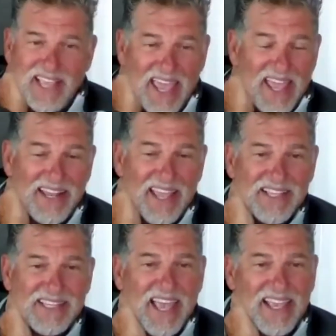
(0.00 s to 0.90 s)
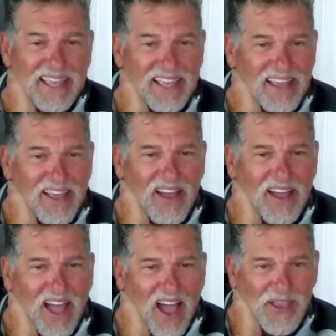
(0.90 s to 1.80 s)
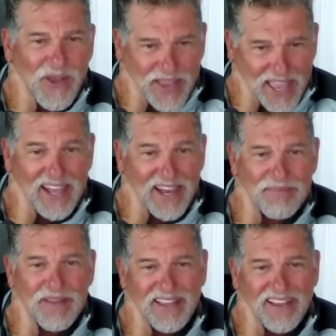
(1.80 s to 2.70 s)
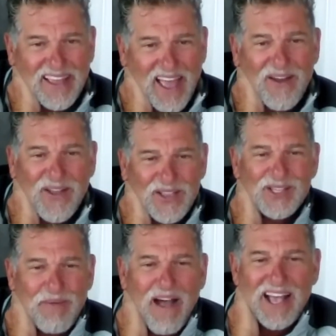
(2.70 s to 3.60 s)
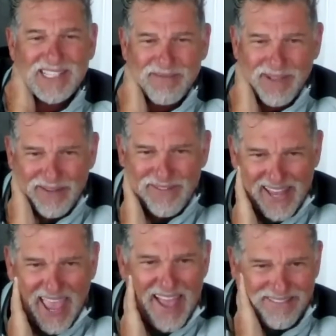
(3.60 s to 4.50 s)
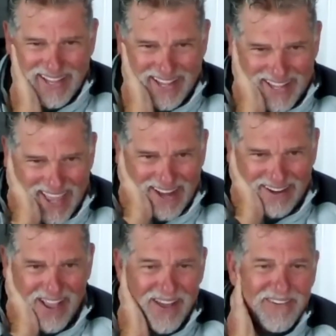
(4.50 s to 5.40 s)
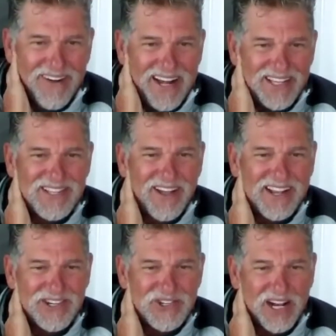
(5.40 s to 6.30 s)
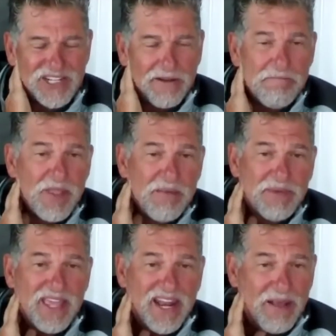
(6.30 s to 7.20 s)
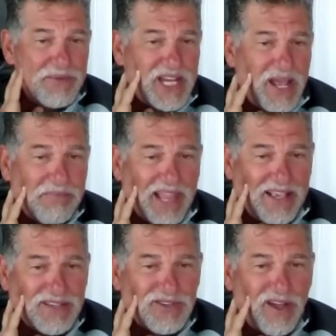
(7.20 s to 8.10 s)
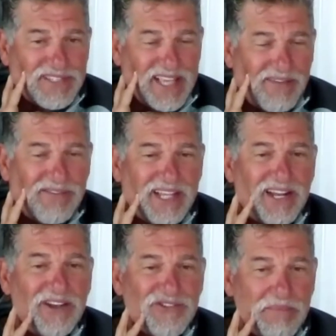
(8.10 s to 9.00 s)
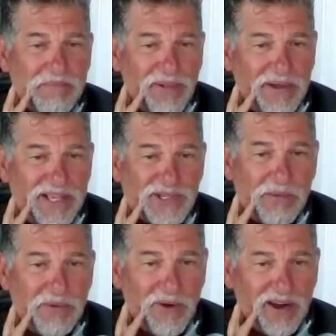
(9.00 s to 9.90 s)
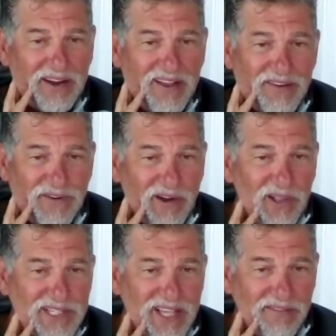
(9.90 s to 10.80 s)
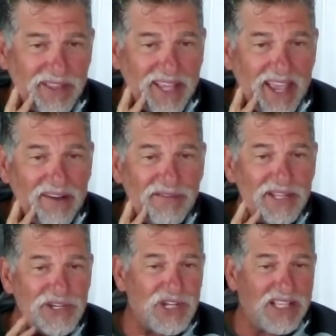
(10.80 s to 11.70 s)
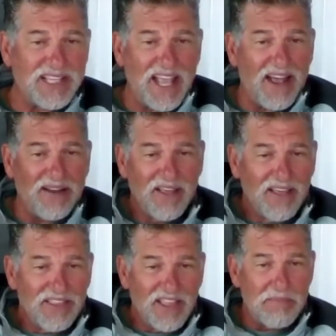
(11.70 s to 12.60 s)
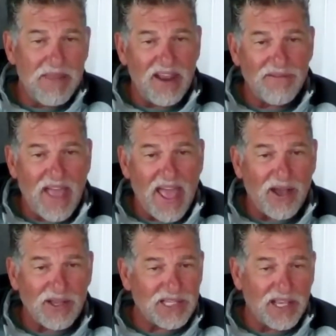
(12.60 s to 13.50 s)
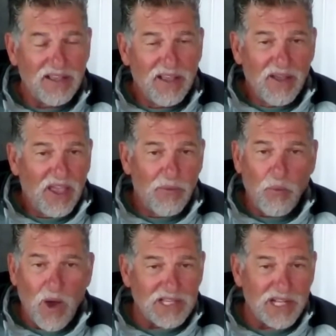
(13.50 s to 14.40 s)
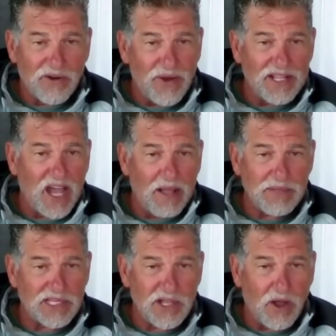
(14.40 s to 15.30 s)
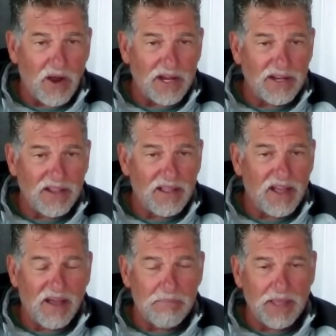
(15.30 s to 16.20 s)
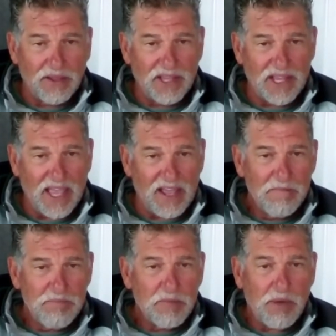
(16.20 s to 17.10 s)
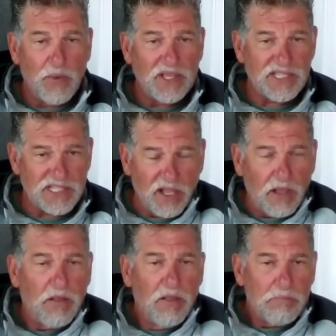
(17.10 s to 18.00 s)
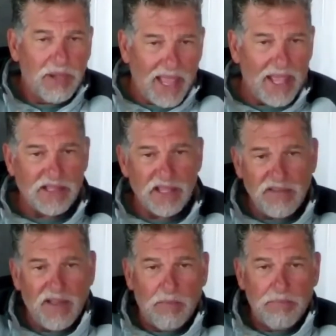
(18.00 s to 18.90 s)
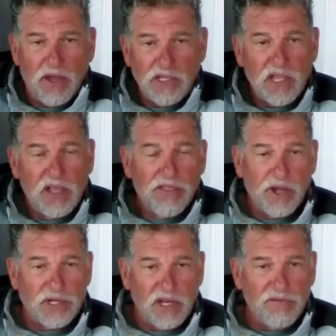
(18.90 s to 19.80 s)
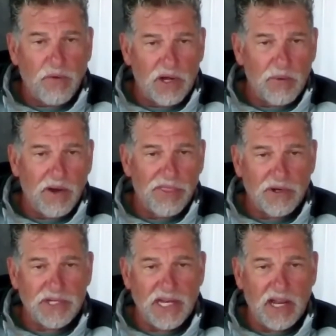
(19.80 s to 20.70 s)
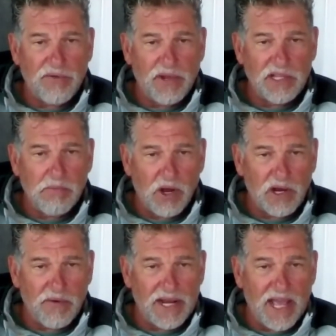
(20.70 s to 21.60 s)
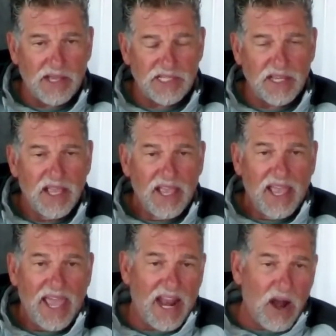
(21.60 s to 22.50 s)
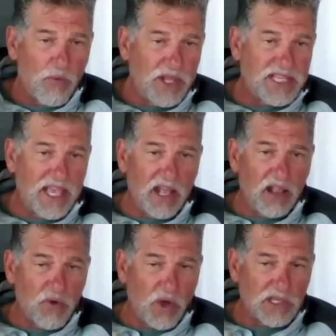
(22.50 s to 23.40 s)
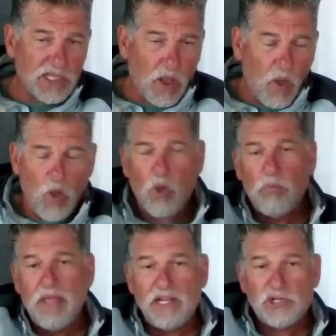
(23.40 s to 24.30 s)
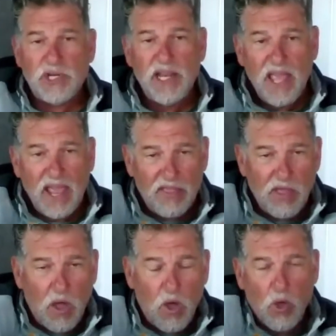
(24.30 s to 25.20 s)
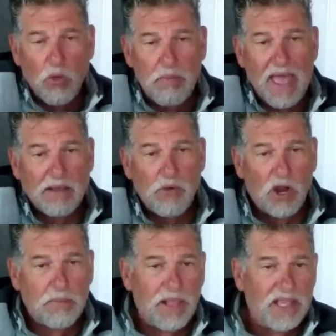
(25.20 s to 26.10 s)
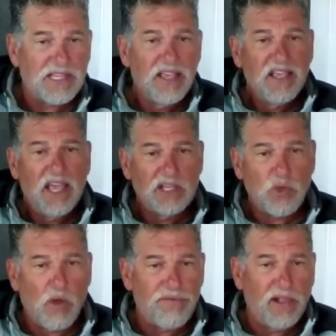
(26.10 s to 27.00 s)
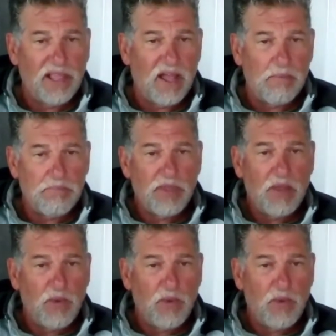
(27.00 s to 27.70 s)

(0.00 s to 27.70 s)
And it's like, are you kidding me? How could this possibly be happening again? We're ready to start construction. But then MGM lays off 1,700 employees or more, furloughs everything shuts down. The demand for housing, it wasn't a great time to start building yet, but we still plan to develop those 1341 and 1383 into market rate housing. And our retail across the whole Main Street and the whole back marketplace is all filling up.